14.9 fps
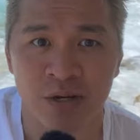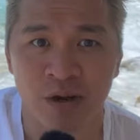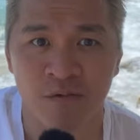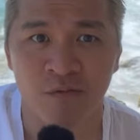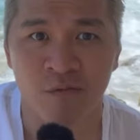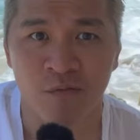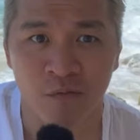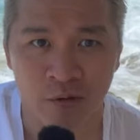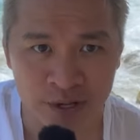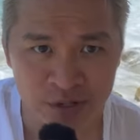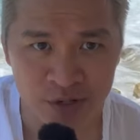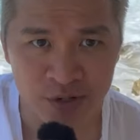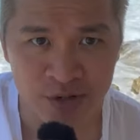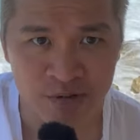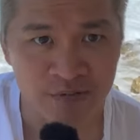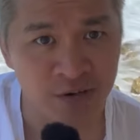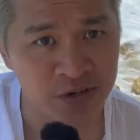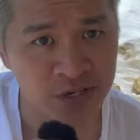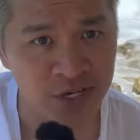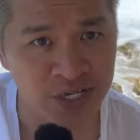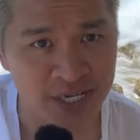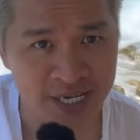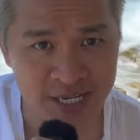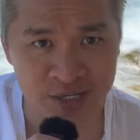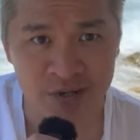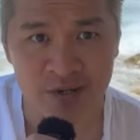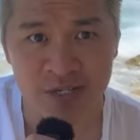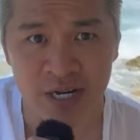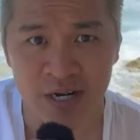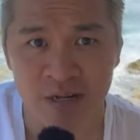of Western versus
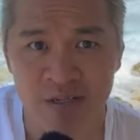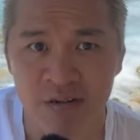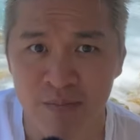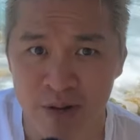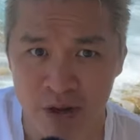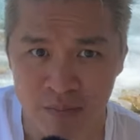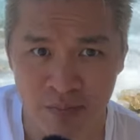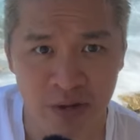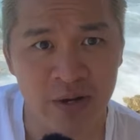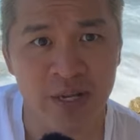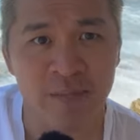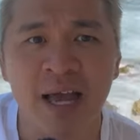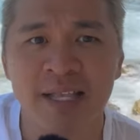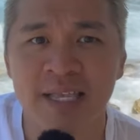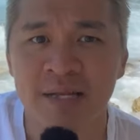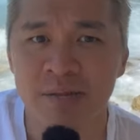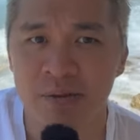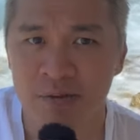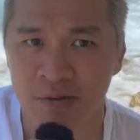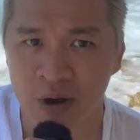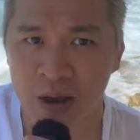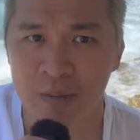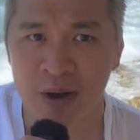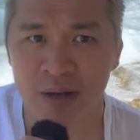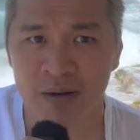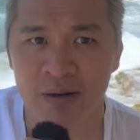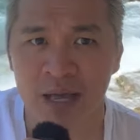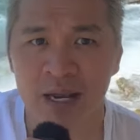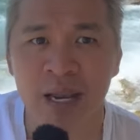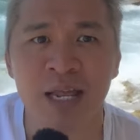Eastern standards of male beauty. Hit that subscribe button
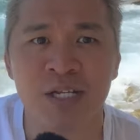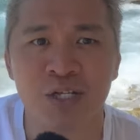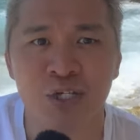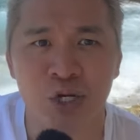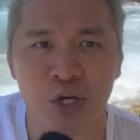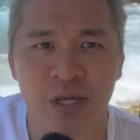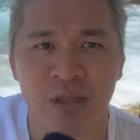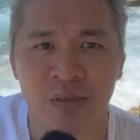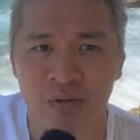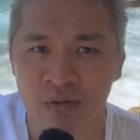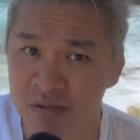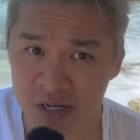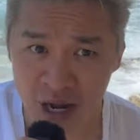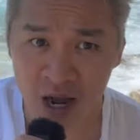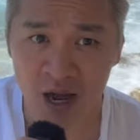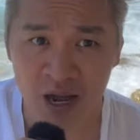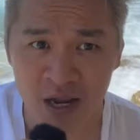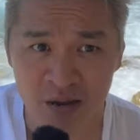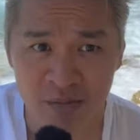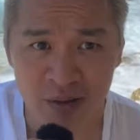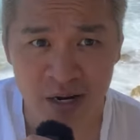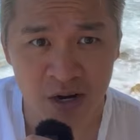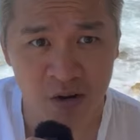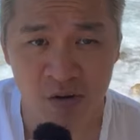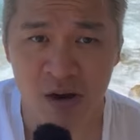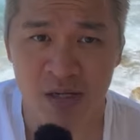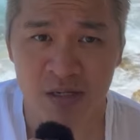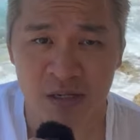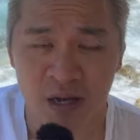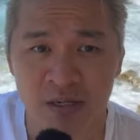and let's journey through time and
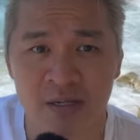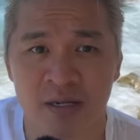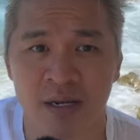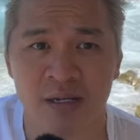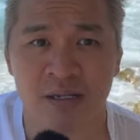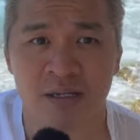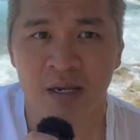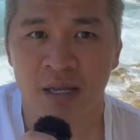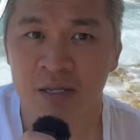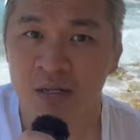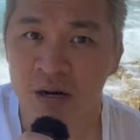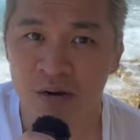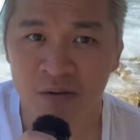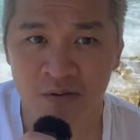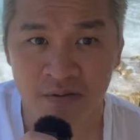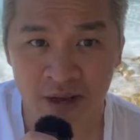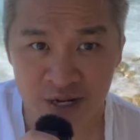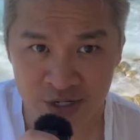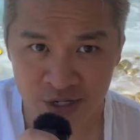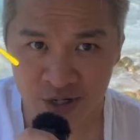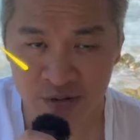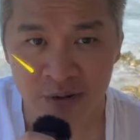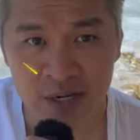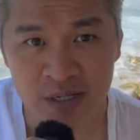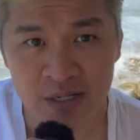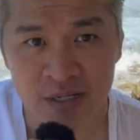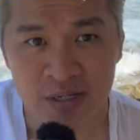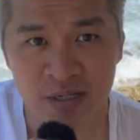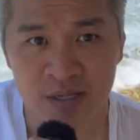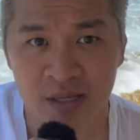across continents. Let's start with ancient
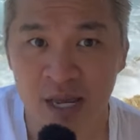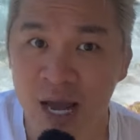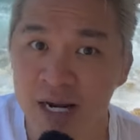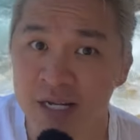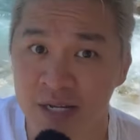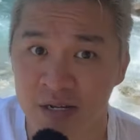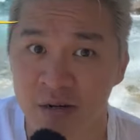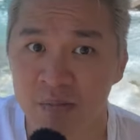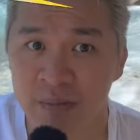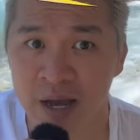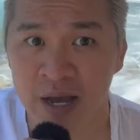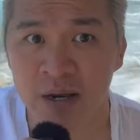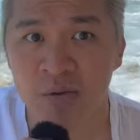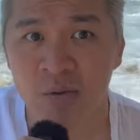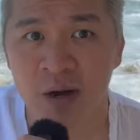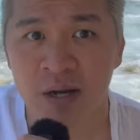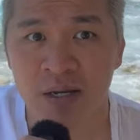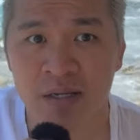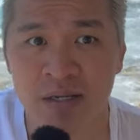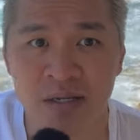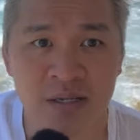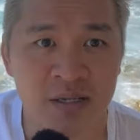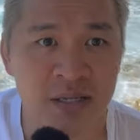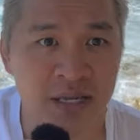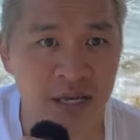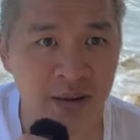Greece. The ideal man was the